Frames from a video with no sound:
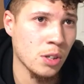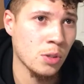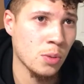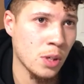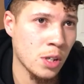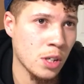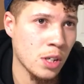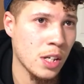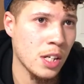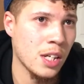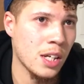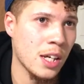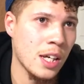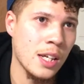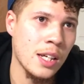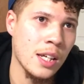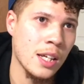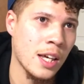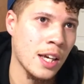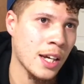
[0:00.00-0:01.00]
Twitter.
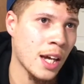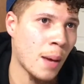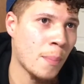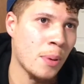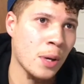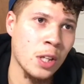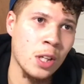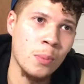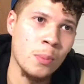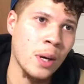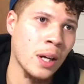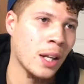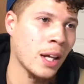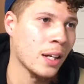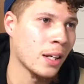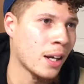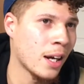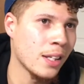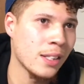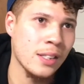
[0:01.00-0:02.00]
He got picked up by like
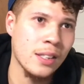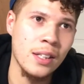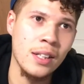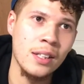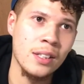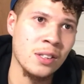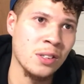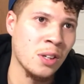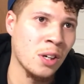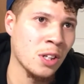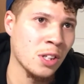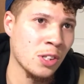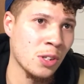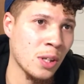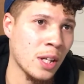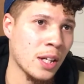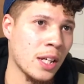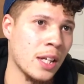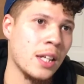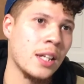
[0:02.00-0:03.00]
Nice Kicks and all. So
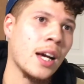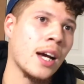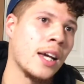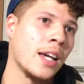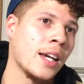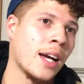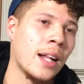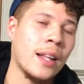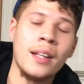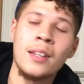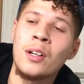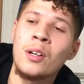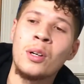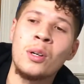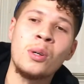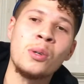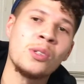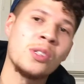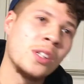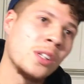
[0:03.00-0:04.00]
like he got like the
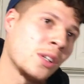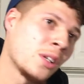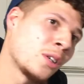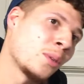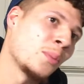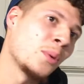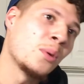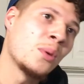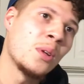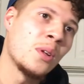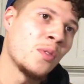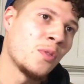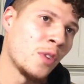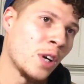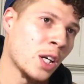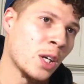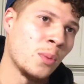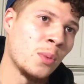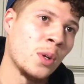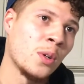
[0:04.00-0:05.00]
whole sneaker community
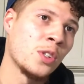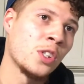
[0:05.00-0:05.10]
fucking with him.